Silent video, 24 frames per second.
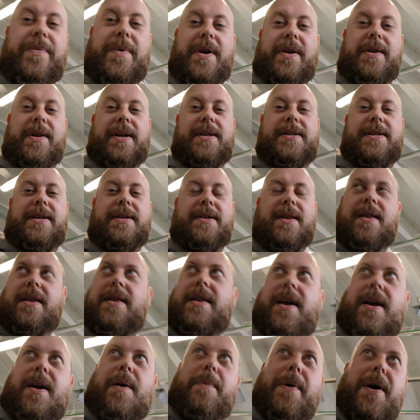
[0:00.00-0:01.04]
this is the
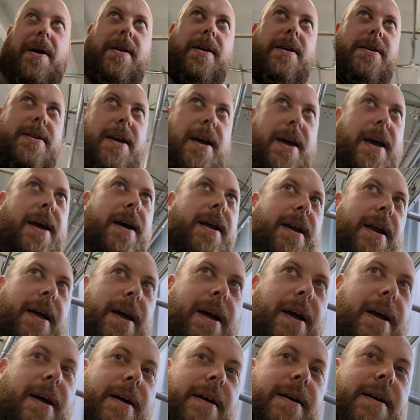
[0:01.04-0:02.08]
thing about this kit in here.